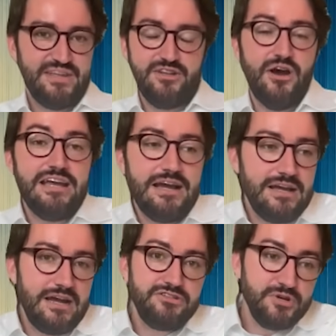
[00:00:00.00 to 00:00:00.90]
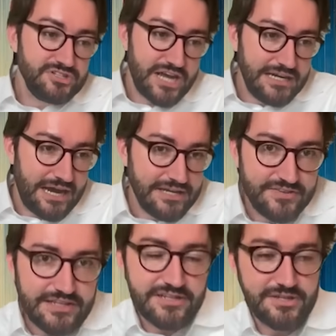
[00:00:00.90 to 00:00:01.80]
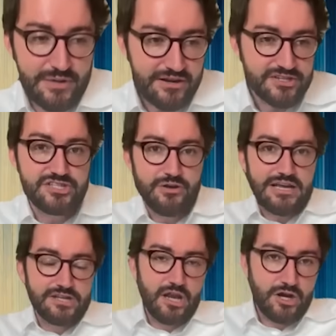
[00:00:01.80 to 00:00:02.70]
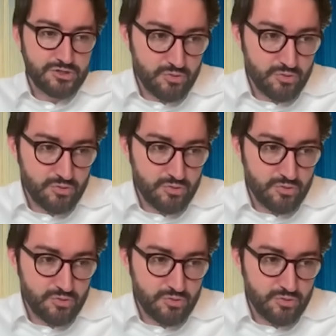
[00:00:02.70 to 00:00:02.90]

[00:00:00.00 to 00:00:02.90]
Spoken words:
I to be honest, I think that America still has a large